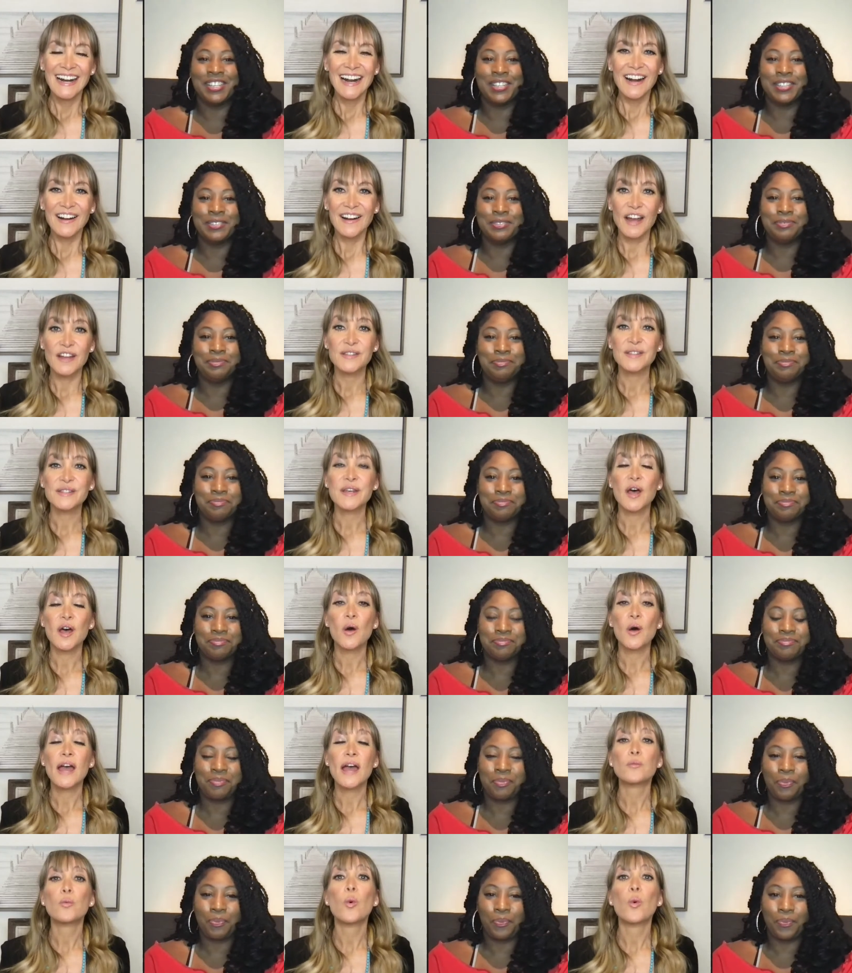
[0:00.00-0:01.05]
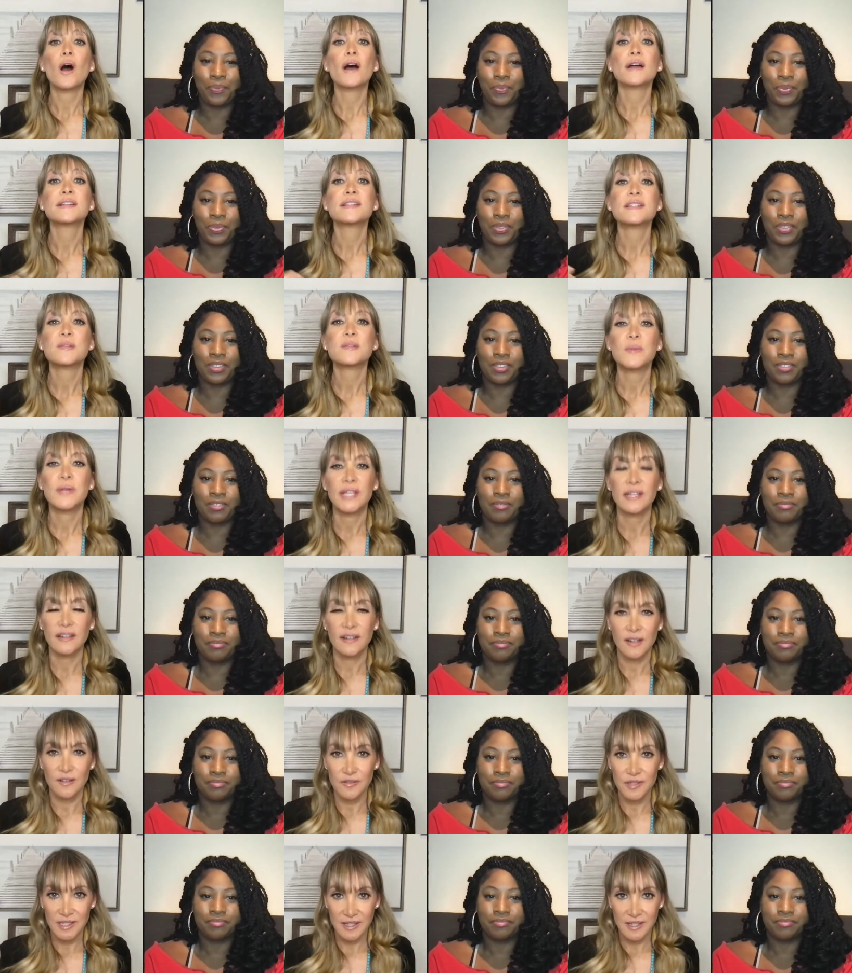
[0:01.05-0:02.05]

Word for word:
Speaker 1: Okay, so and what speaking of